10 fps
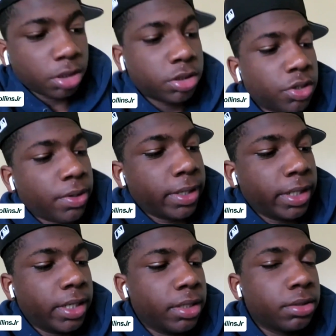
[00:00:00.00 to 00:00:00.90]
so right
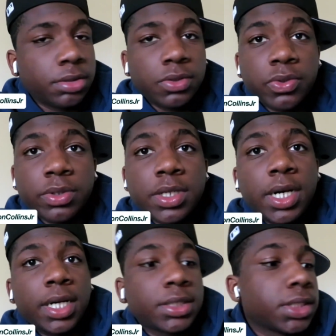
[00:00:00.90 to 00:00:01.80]
now,
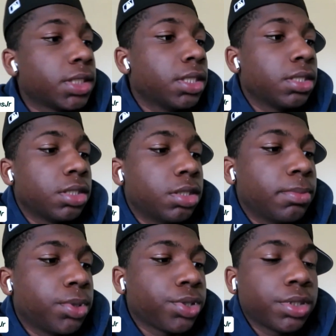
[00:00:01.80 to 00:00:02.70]
class is getting a little
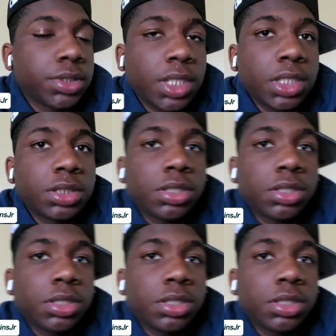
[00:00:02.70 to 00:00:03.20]
boring, so I need to